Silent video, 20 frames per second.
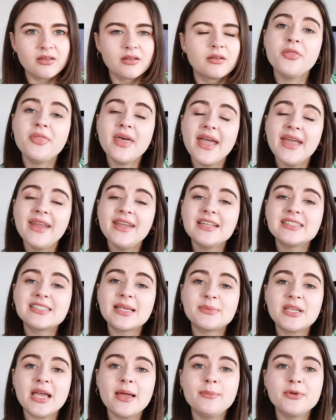But then in
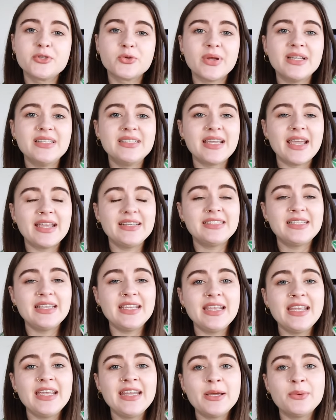September 2018,